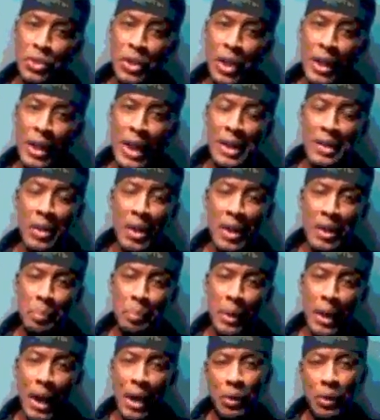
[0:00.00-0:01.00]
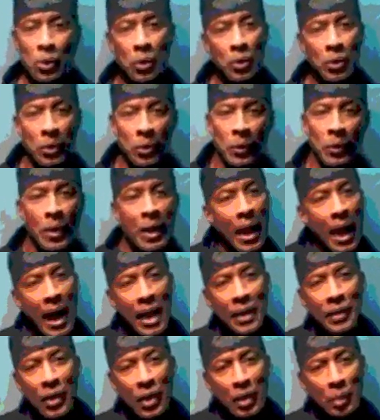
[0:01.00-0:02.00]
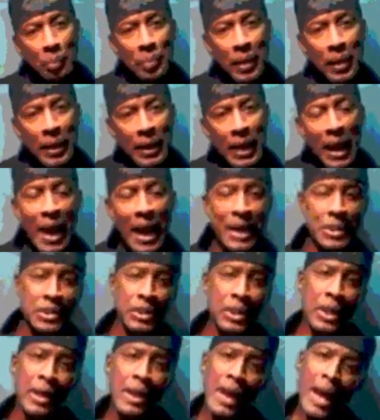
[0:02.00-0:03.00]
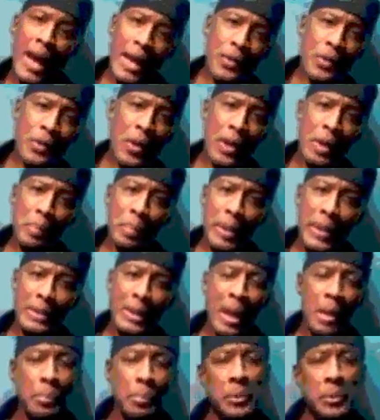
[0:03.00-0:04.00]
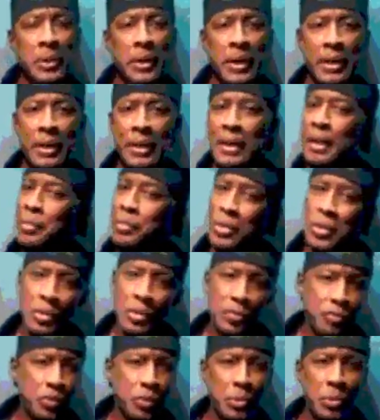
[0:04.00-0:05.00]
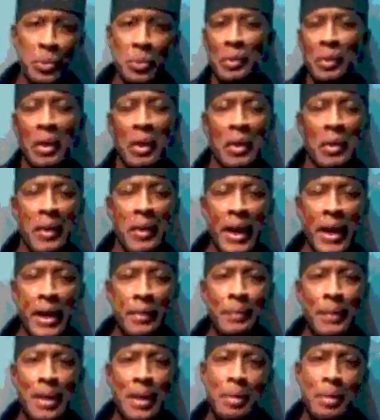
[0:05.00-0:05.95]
Chuck, I know how to play agogo, I know how to play caixa, I know how to play tamborim. Good for you, all right?